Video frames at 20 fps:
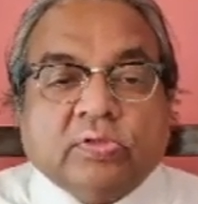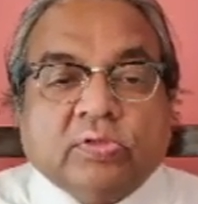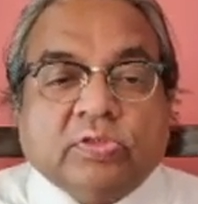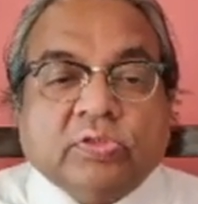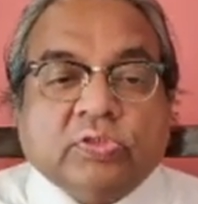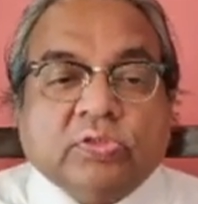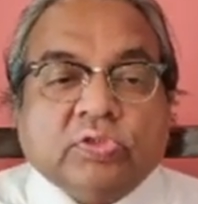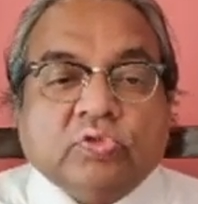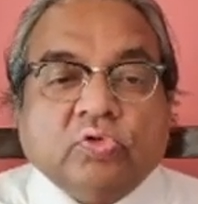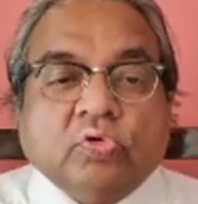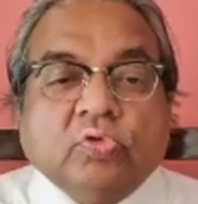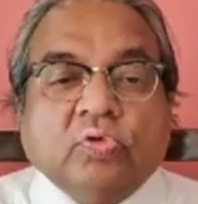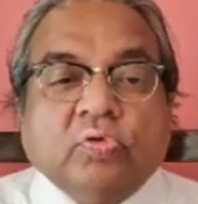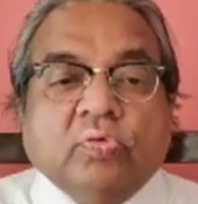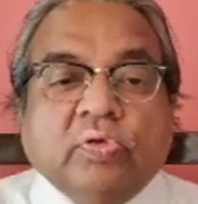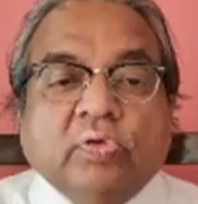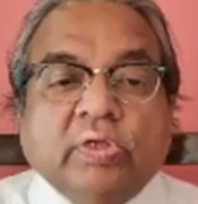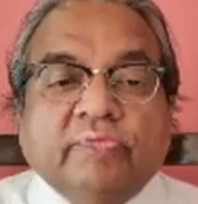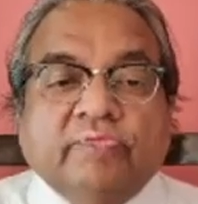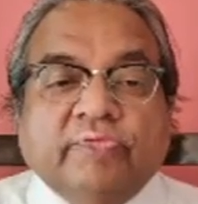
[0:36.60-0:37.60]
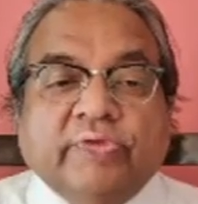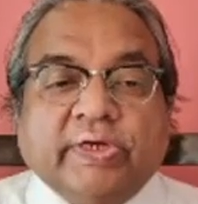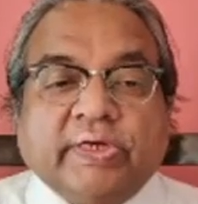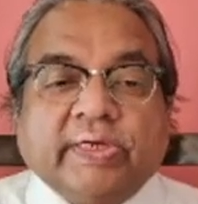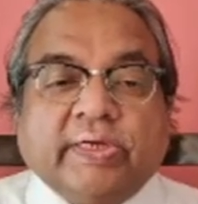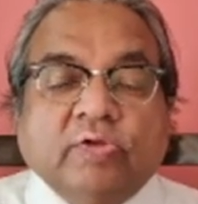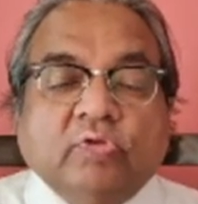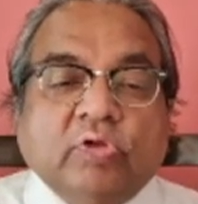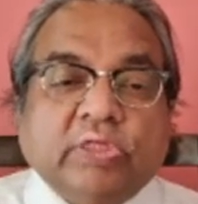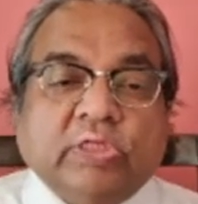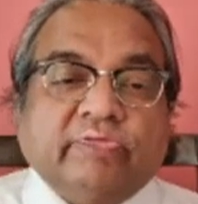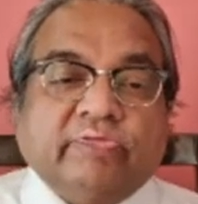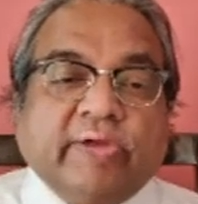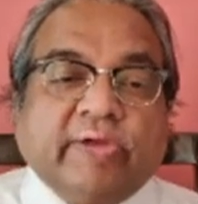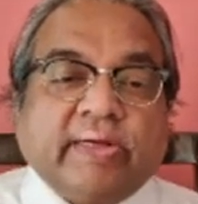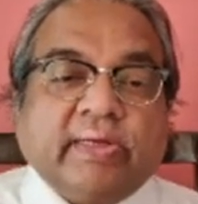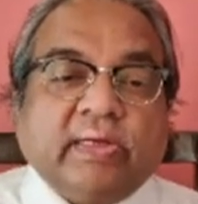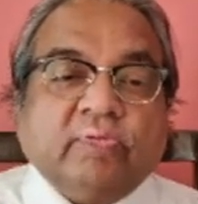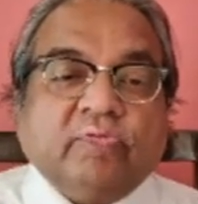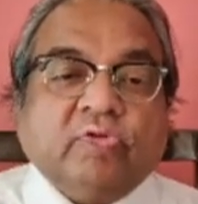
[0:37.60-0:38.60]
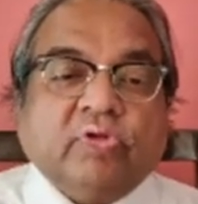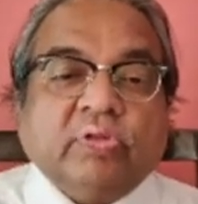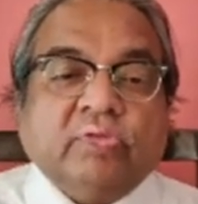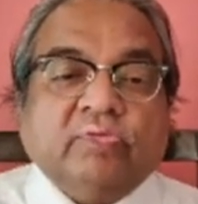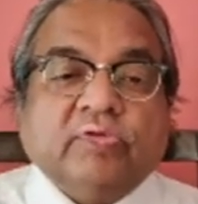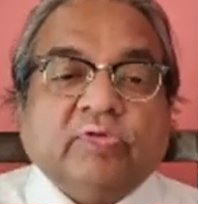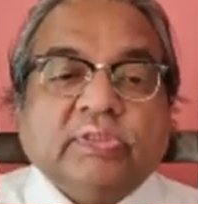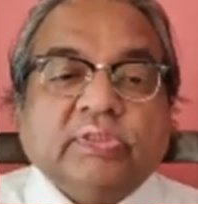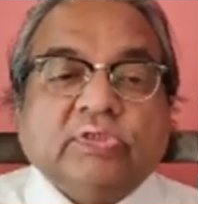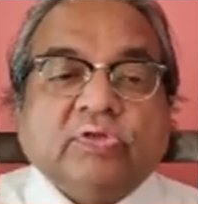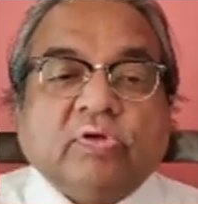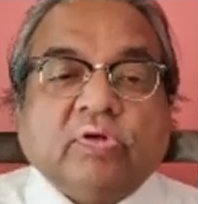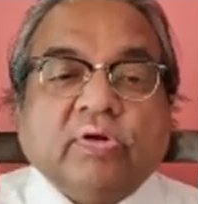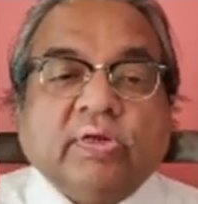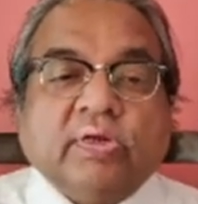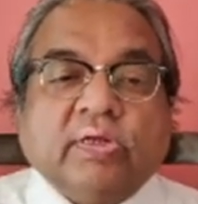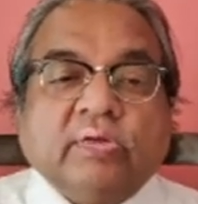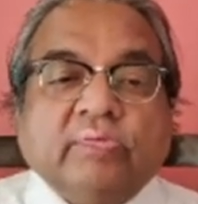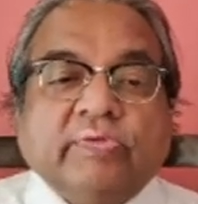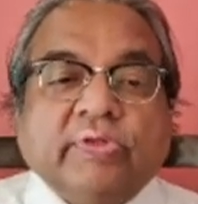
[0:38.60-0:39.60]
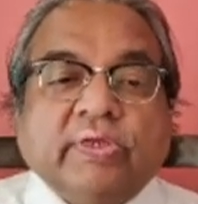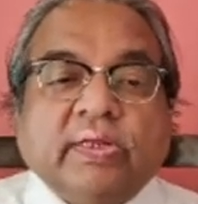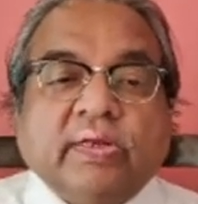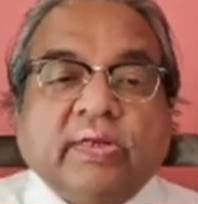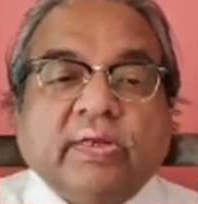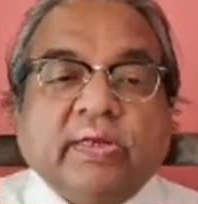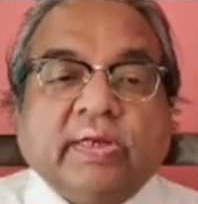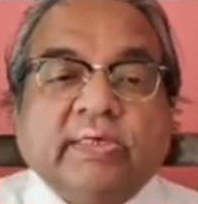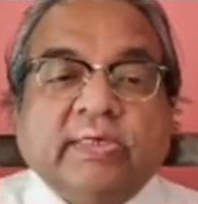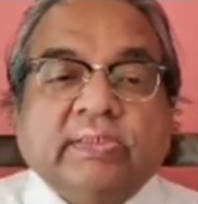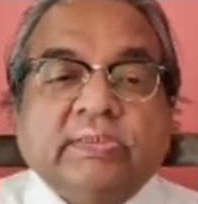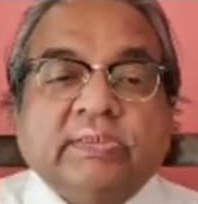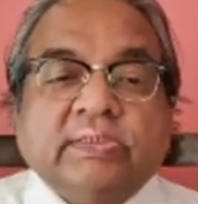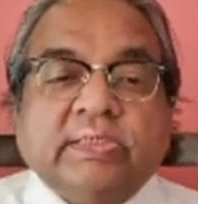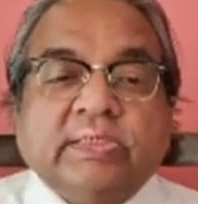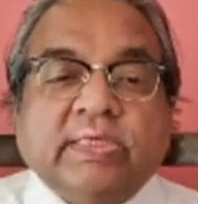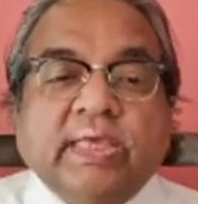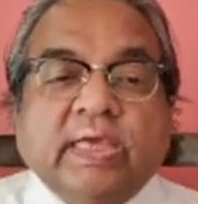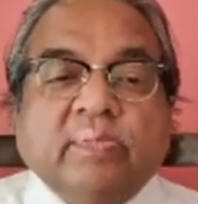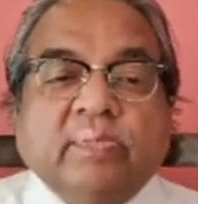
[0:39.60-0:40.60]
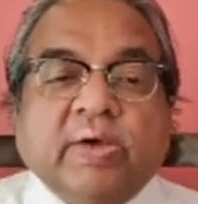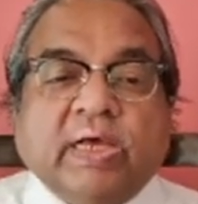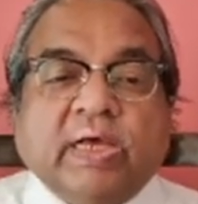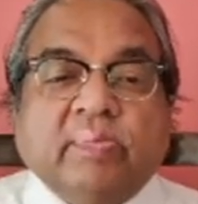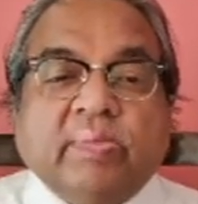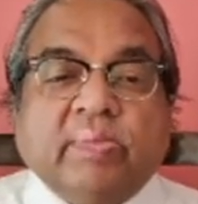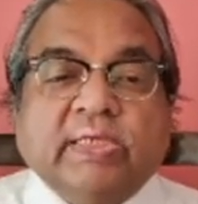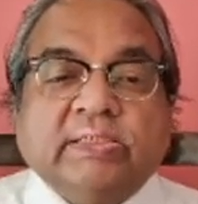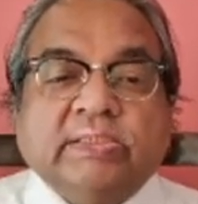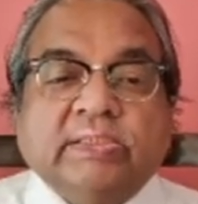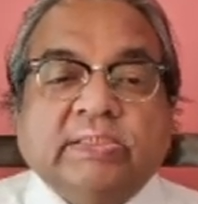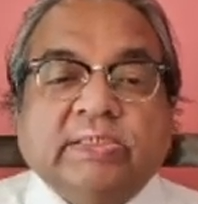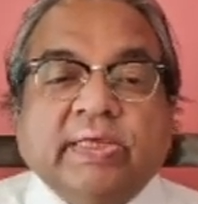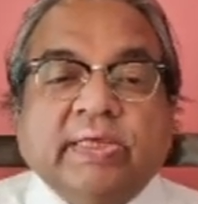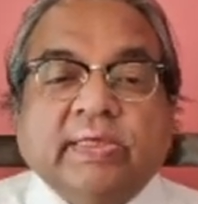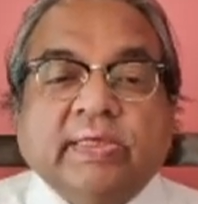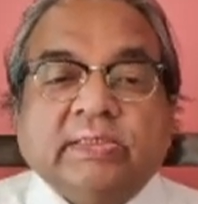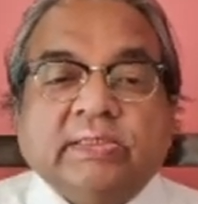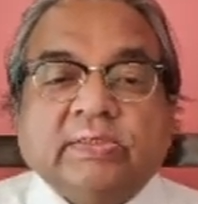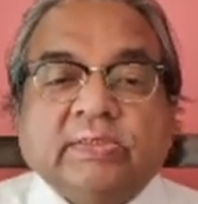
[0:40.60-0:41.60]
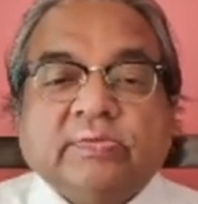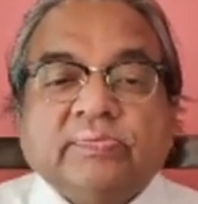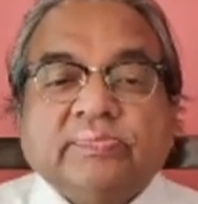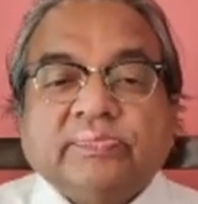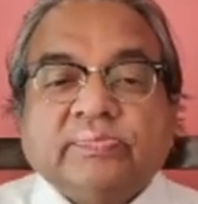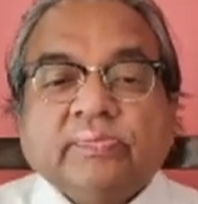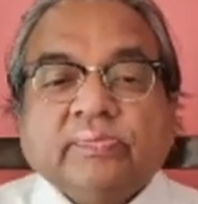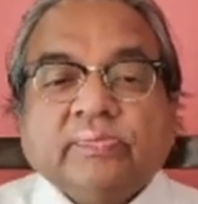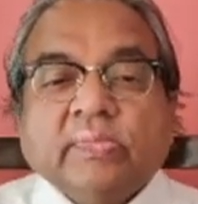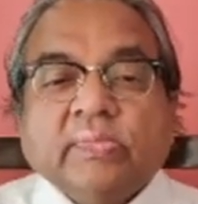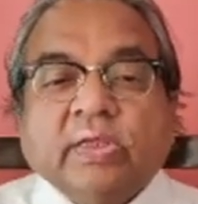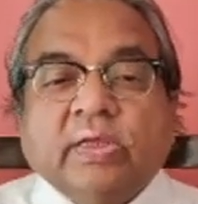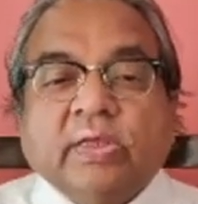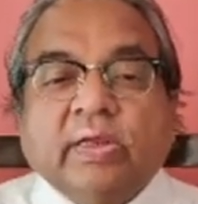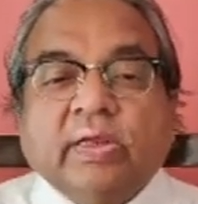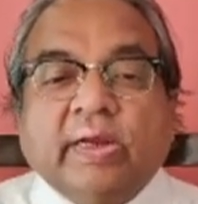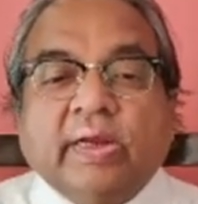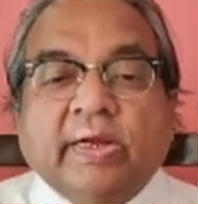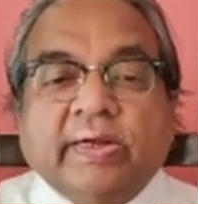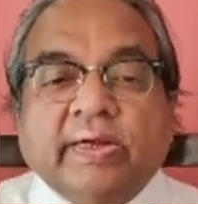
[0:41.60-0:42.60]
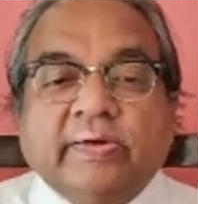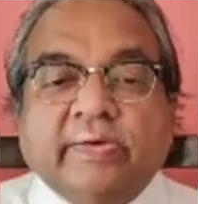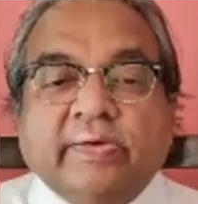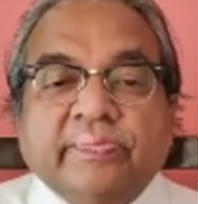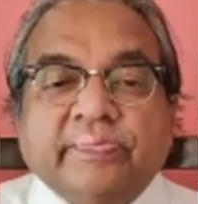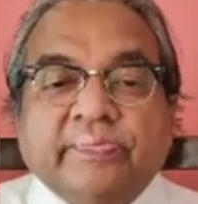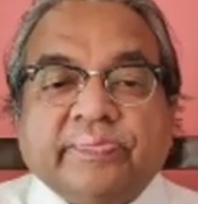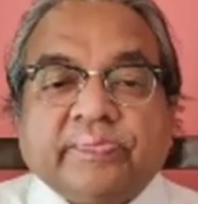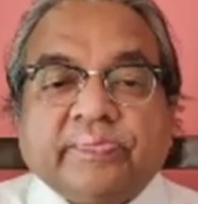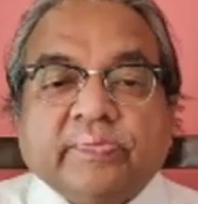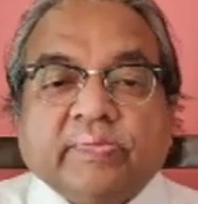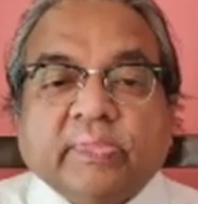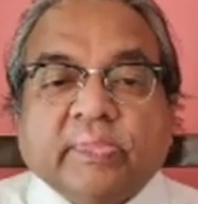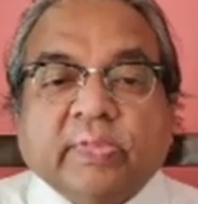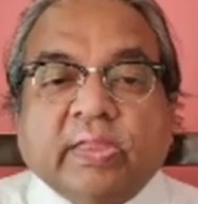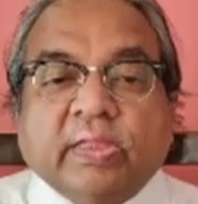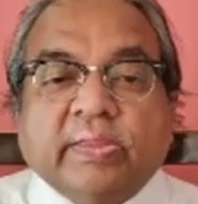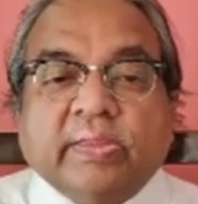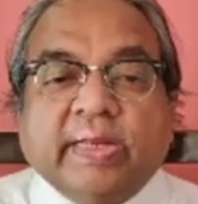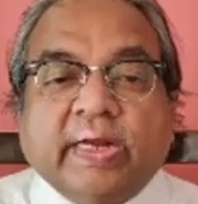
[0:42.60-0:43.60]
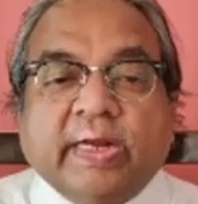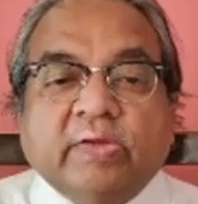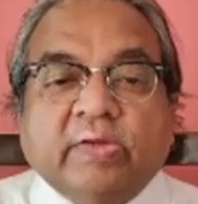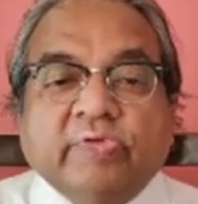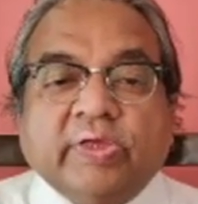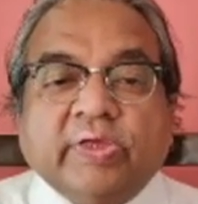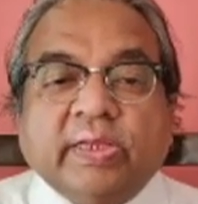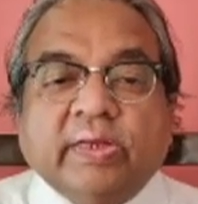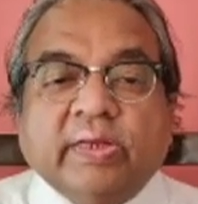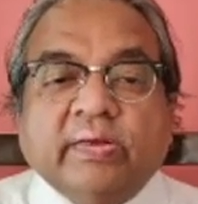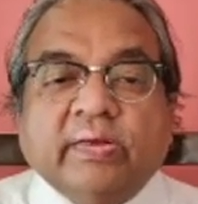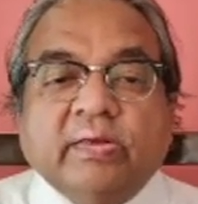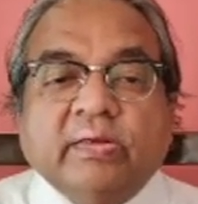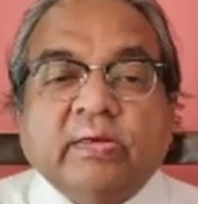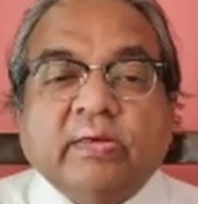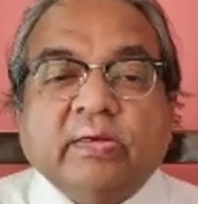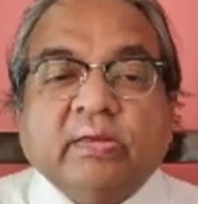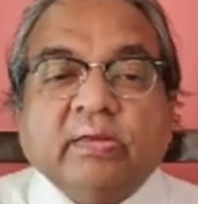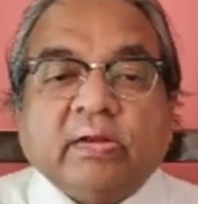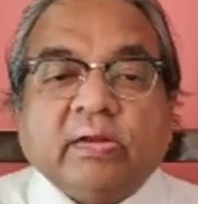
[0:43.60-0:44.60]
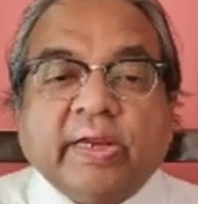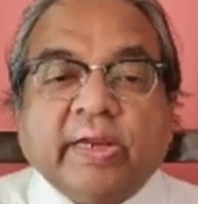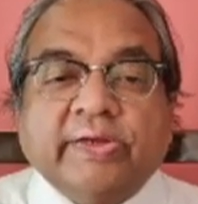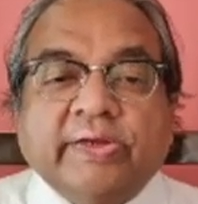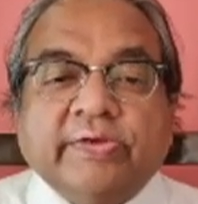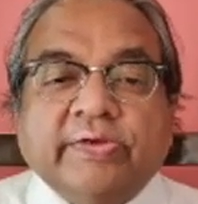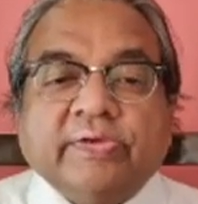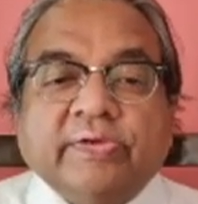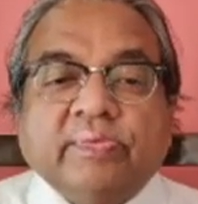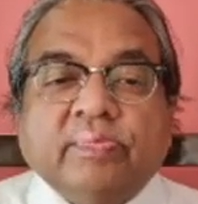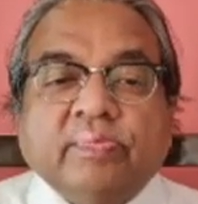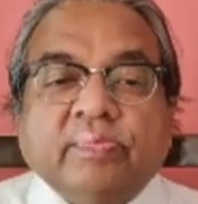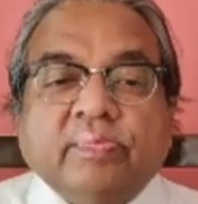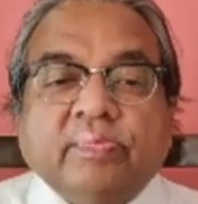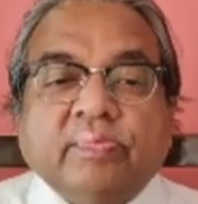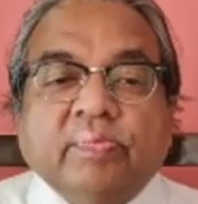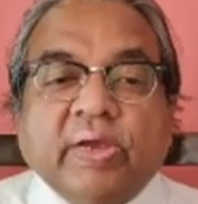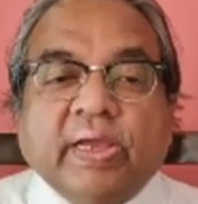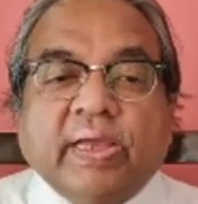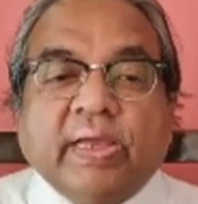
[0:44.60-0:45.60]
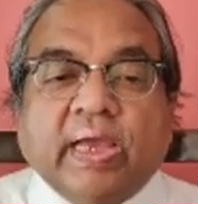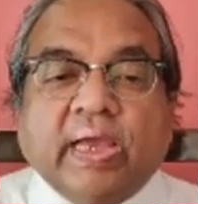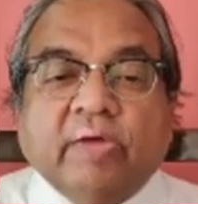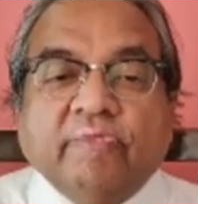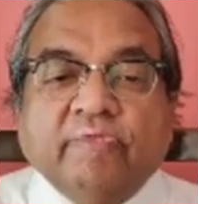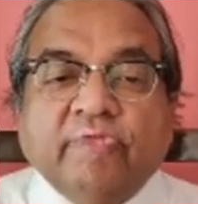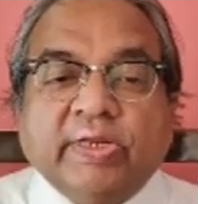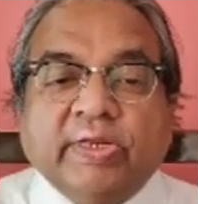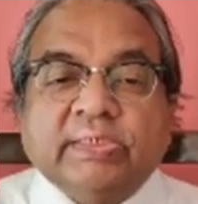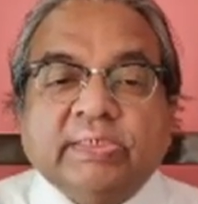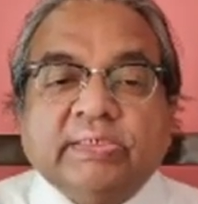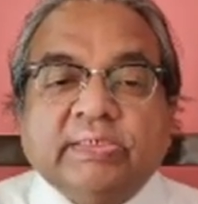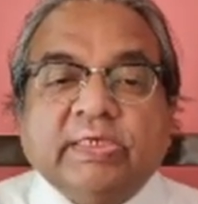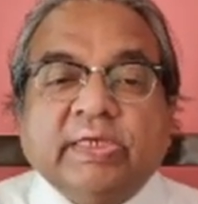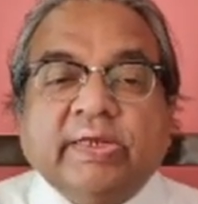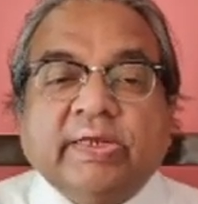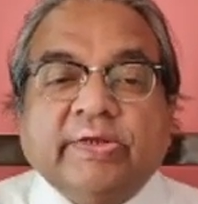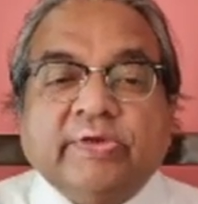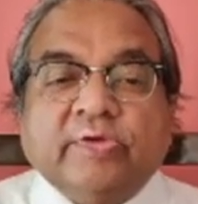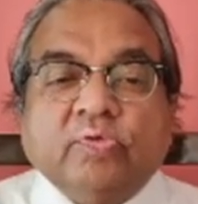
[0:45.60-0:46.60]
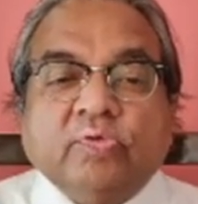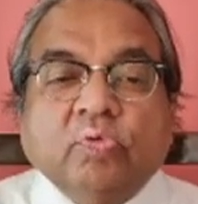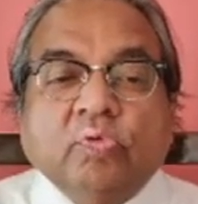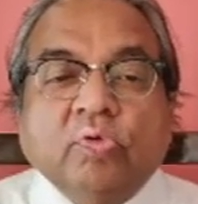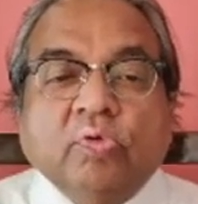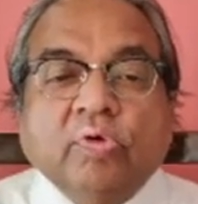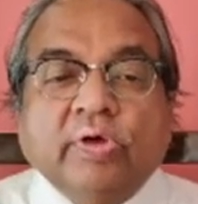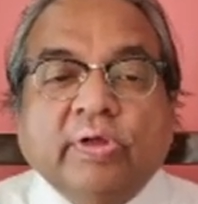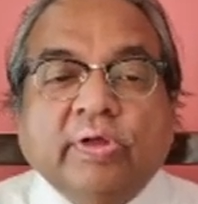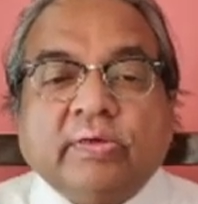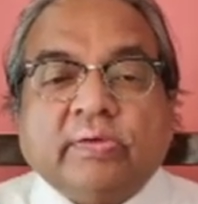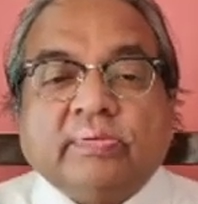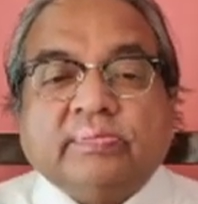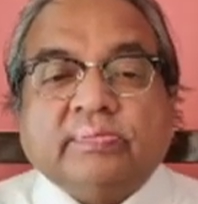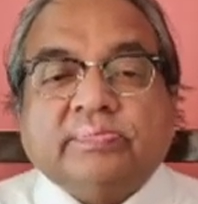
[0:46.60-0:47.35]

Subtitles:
So effectiveness factor for the first order, we can write Ca bar by Cas, and that we can write by averaging it over